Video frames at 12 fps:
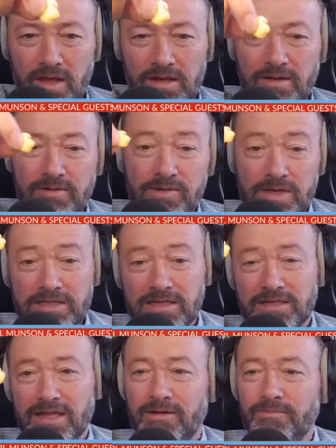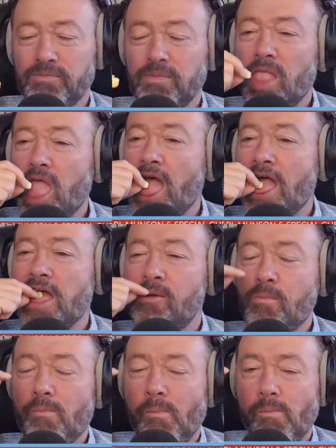Now, I'm going to eat it now. Uh,
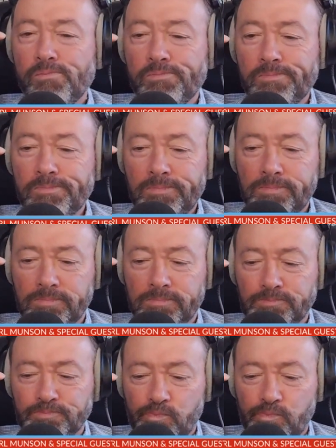do hmm.